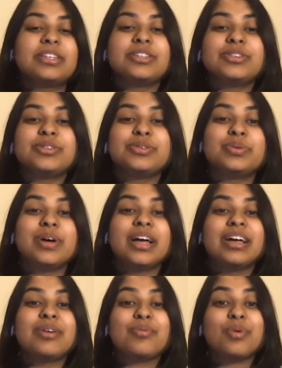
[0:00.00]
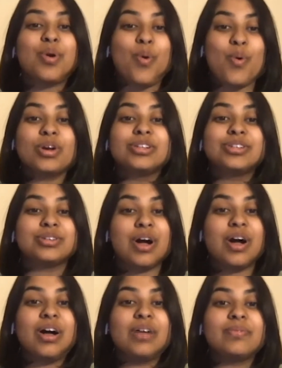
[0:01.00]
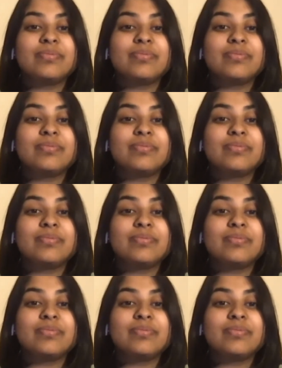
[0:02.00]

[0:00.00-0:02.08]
to record your call.